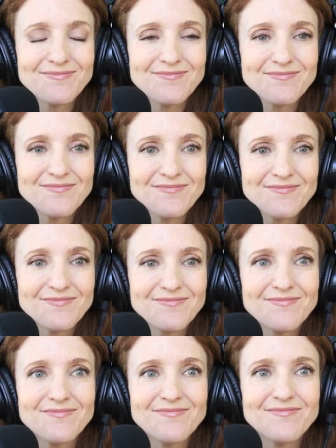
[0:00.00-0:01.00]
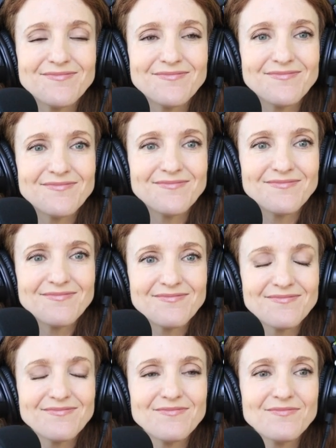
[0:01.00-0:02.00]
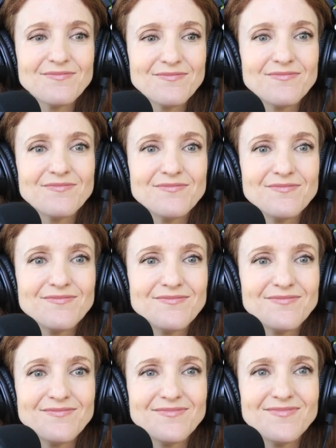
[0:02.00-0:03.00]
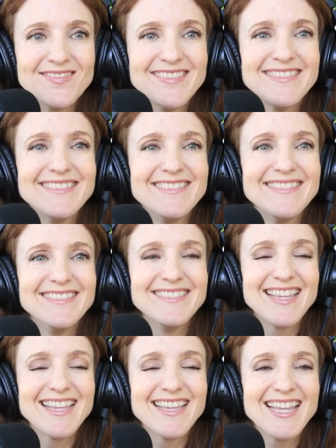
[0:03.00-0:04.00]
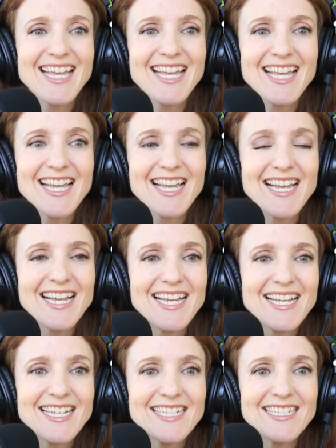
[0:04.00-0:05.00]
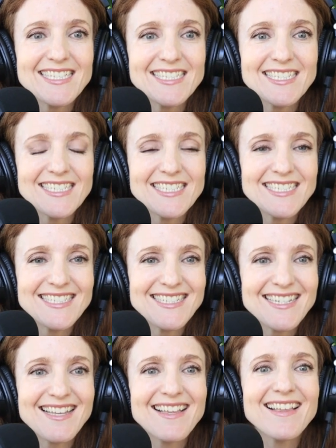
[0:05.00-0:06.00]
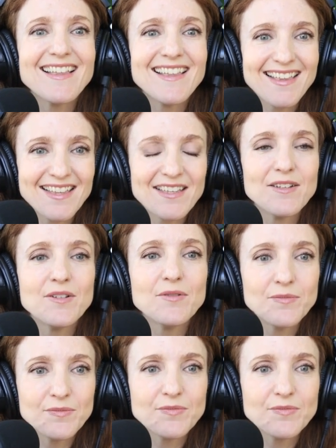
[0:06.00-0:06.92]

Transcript: This person isn't speaking.